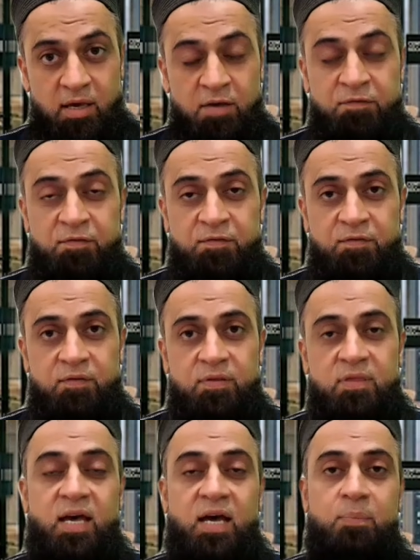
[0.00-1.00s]
If
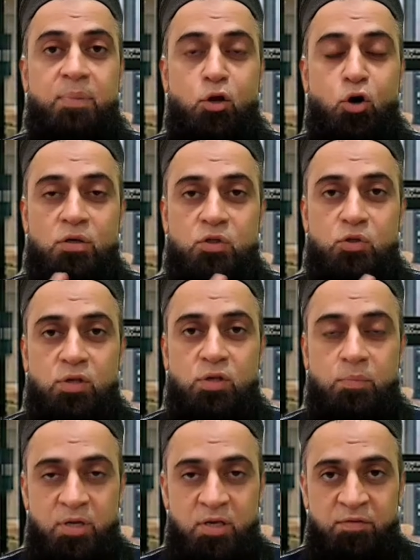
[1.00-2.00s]
that belongs to the
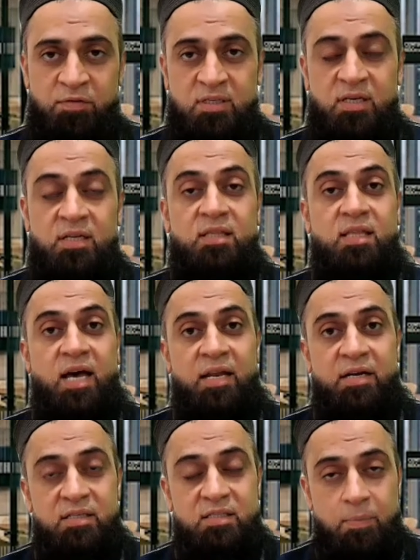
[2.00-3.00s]
previous year, then
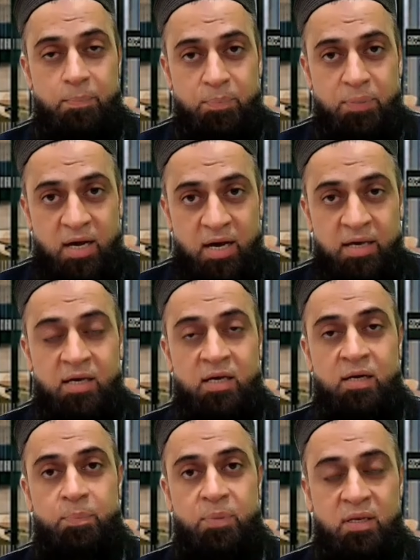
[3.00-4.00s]
it is a
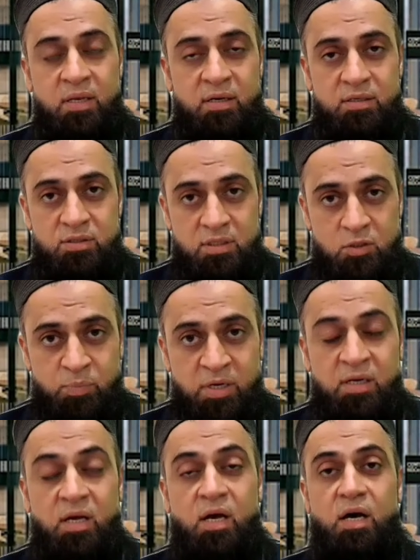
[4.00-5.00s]
prior period
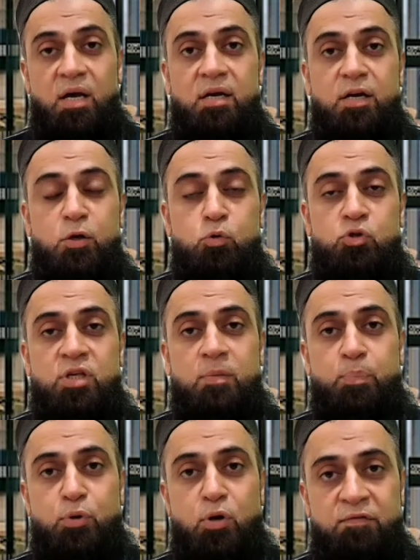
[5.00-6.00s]
adjustment. Reduce the
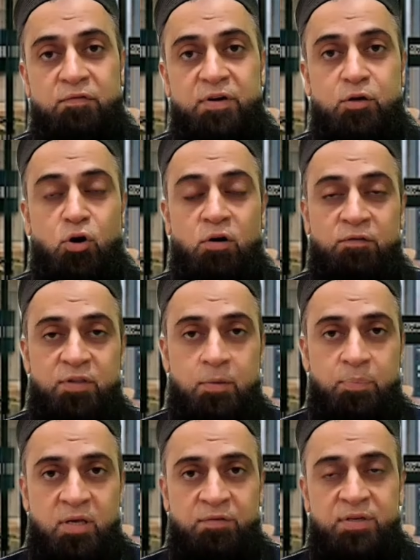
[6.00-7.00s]
profit of the
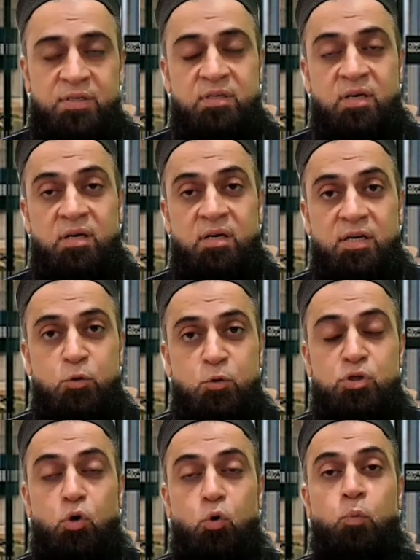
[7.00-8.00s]
previous year,
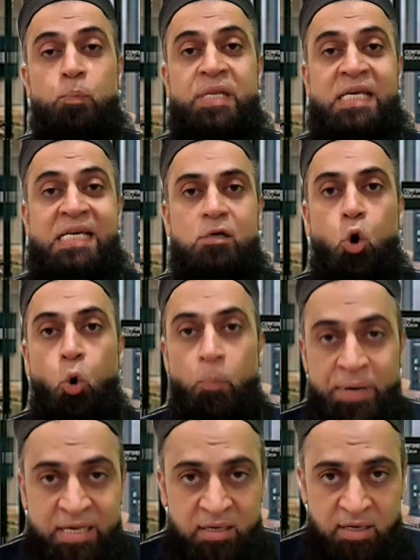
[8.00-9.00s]
reduce the
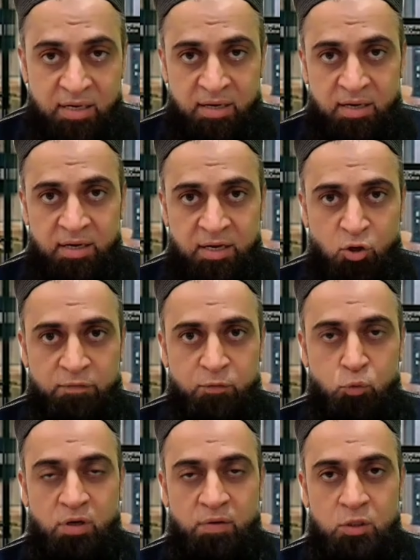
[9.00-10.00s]
opening retained earning of
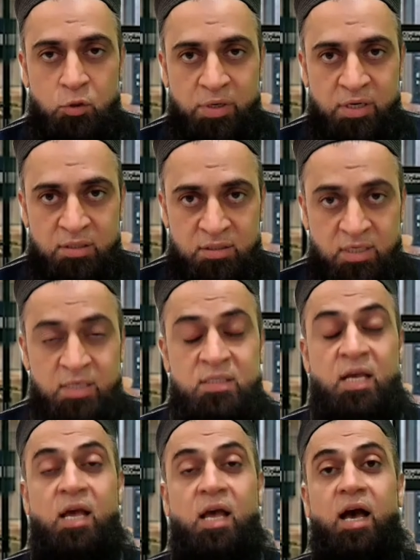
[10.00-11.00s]
2026.
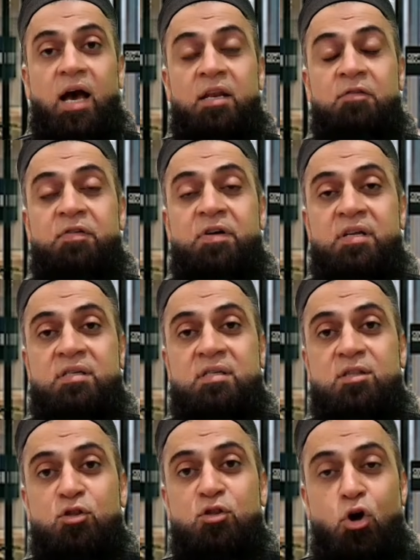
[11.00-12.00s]
And if it
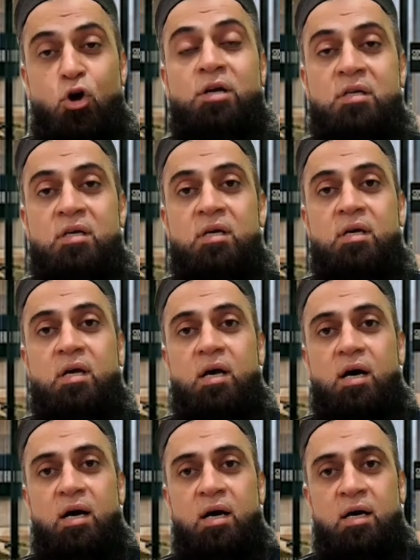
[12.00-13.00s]
is not,
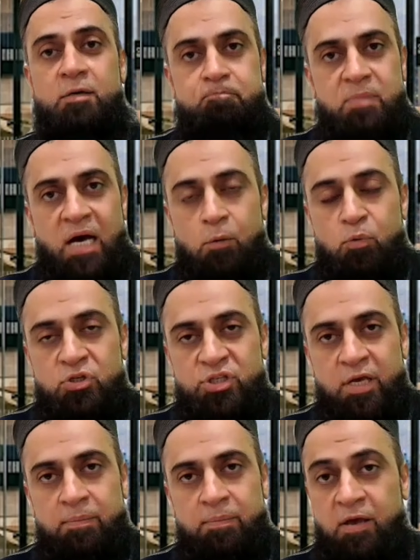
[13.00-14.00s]
I would
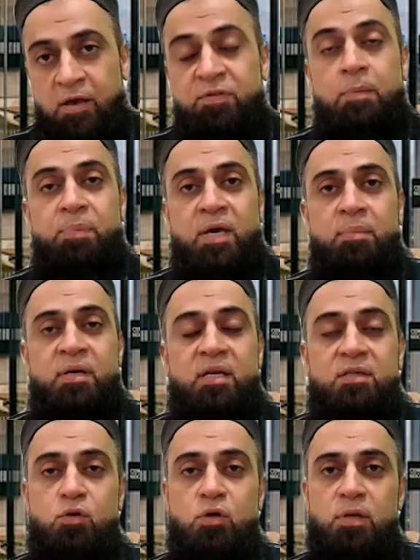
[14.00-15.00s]
say, if the impairment
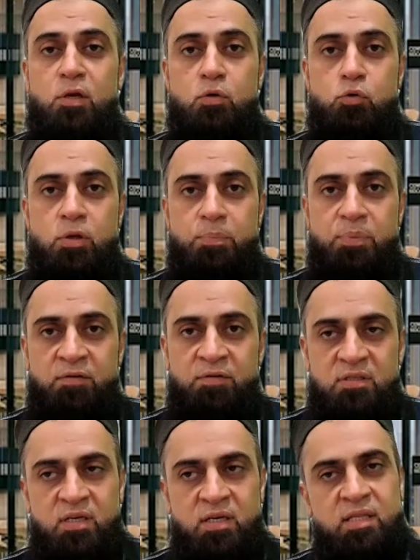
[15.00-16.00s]
does not belong to the
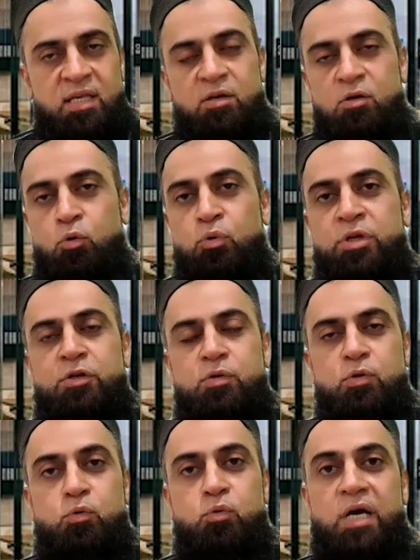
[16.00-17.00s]
previous year, then no need
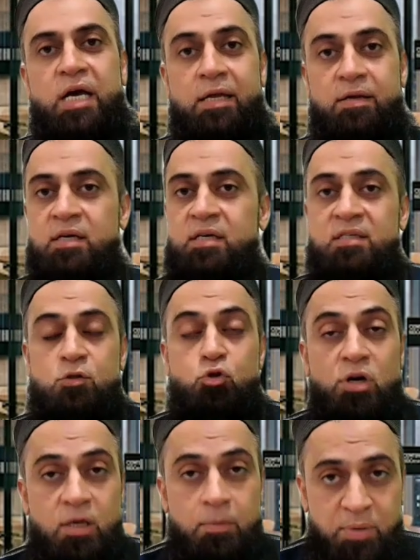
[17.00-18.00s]
to do, it is
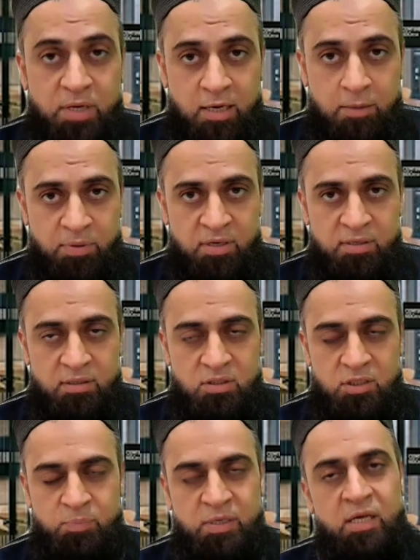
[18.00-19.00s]
not a prior period
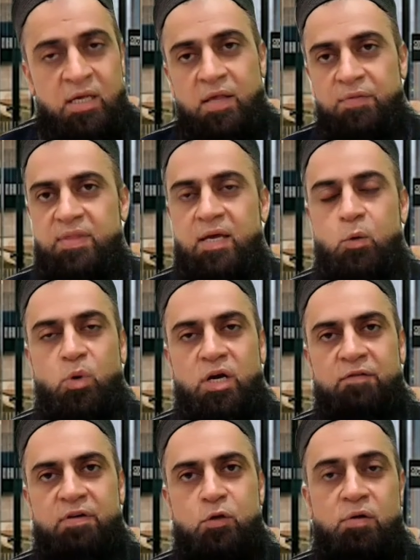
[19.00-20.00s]
adjustment. Then
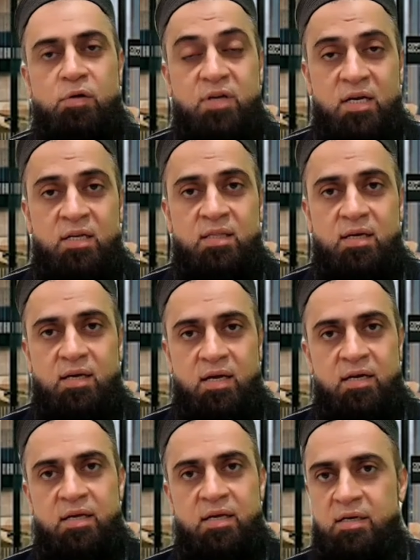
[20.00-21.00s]
whatever you have done in the
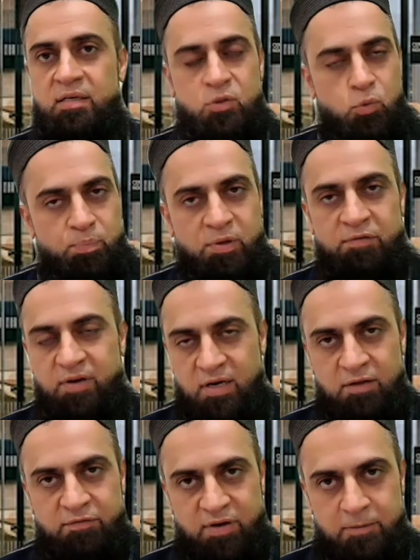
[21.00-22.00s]
current year, it is
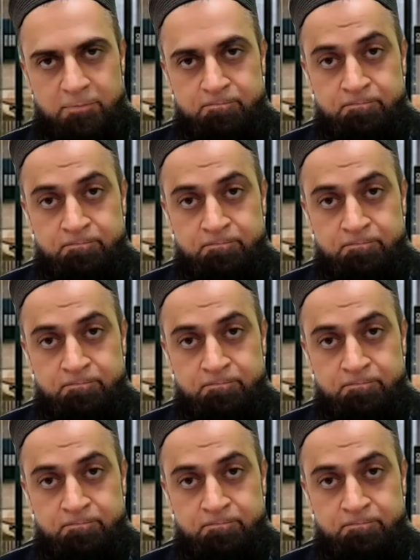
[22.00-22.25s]
perfectly fine.